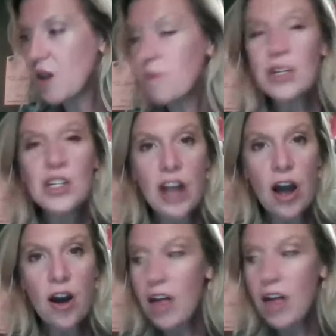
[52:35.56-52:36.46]

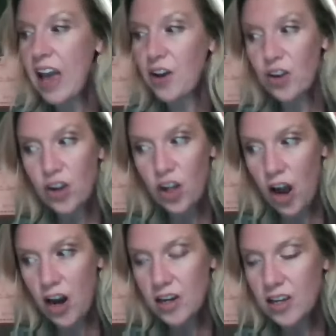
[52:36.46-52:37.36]
Michelle Hager
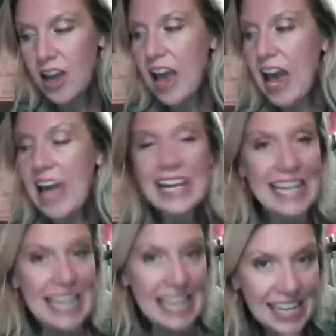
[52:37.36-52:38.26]
Clark, and
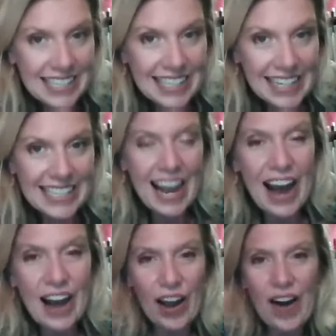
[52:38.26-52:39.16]
Anita
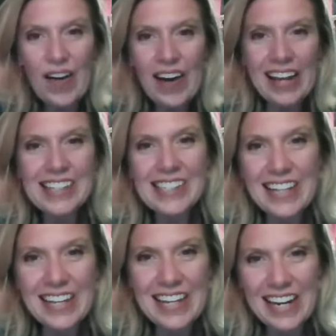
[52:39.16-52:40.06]
Santiago. And I
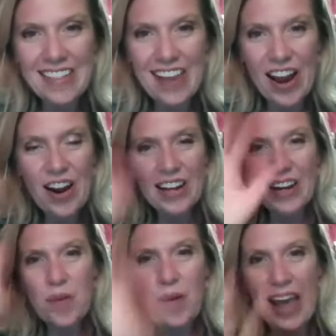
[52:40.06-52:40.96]
see Anita there.
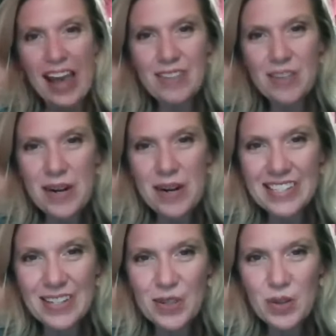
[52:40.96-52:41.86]
Anita waves. Everybody
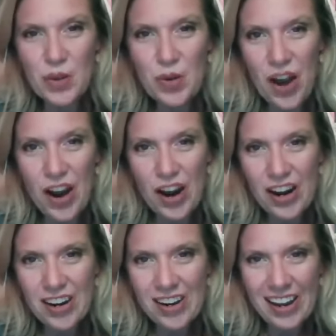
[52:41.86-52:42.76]
sees who you
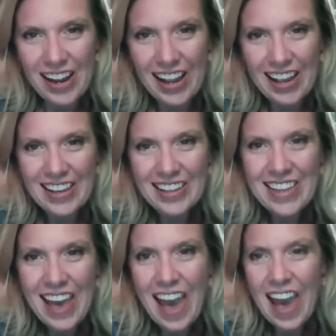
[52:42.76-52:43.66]
are.
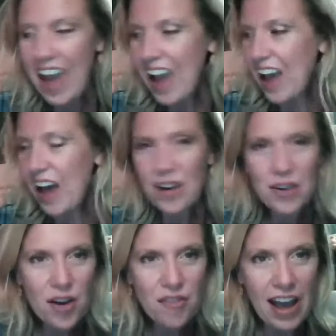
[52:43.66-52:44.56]
Yay! And I
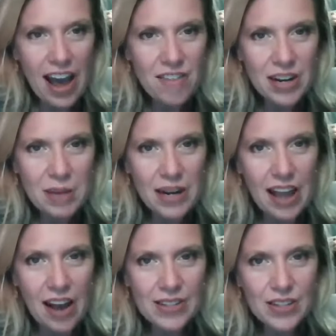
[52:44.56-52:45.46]
don't know if I have anybody
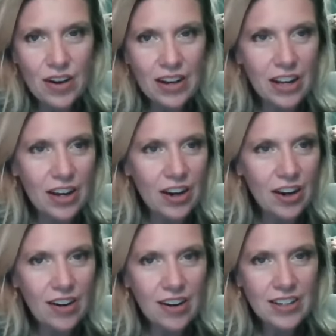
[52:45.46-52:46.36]
else on
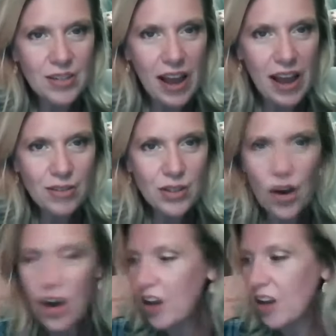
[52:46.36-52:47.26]
here. Do I have
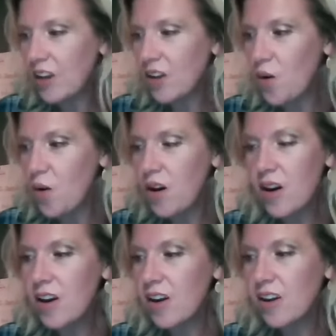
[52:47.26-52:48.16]
Dawn
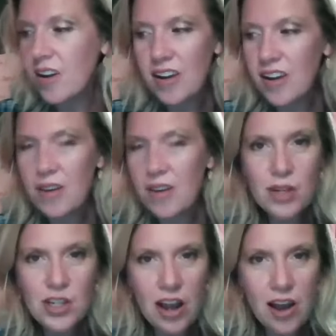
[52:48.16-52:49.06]
or
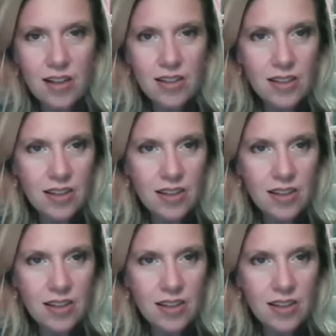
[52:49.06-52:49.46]
Michelle?